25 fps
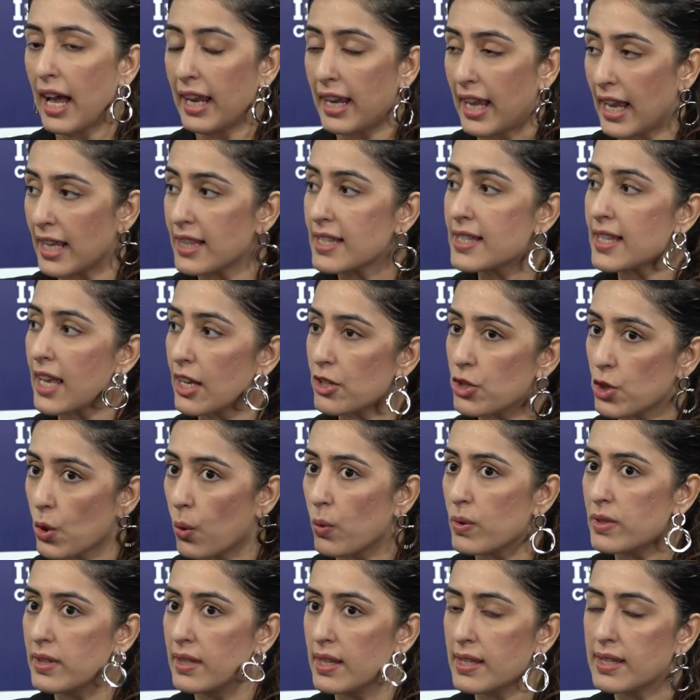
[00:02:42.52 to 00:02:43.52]
and hence I
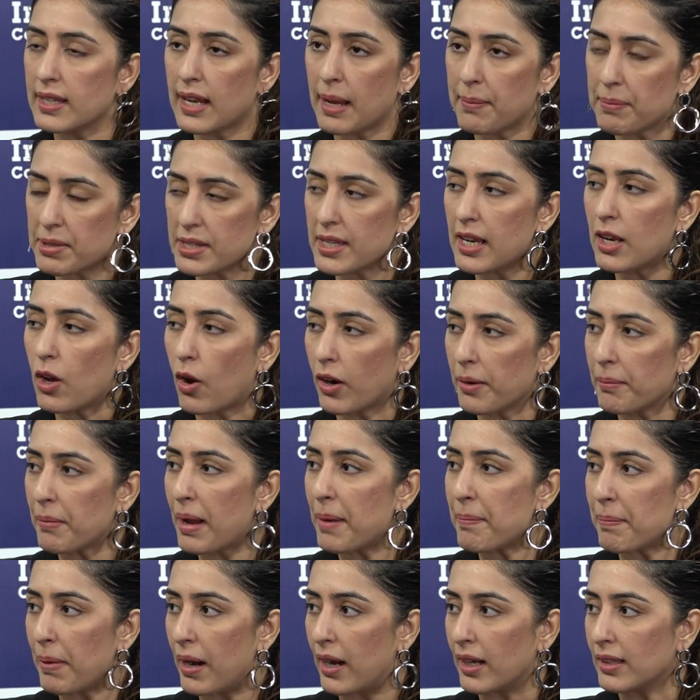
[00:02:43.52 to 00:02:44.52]
chose this, and I'm still on
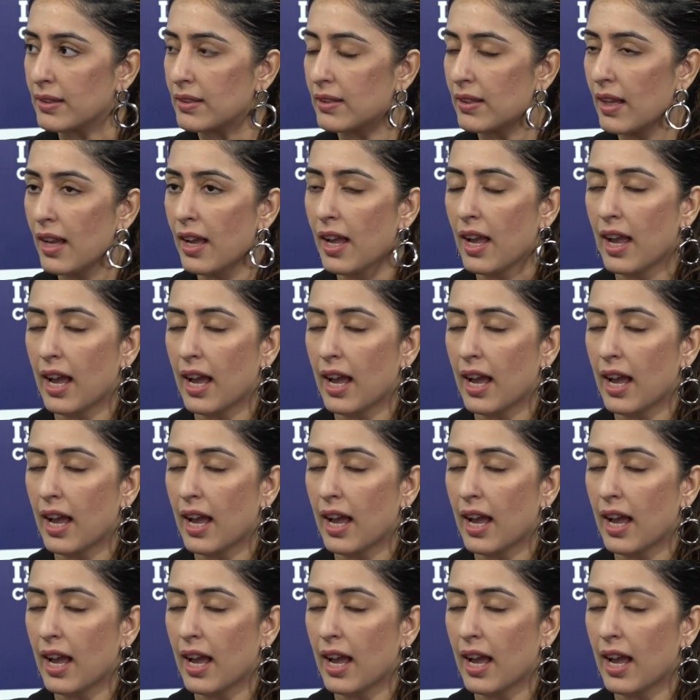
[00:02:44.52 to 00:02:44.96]
my path,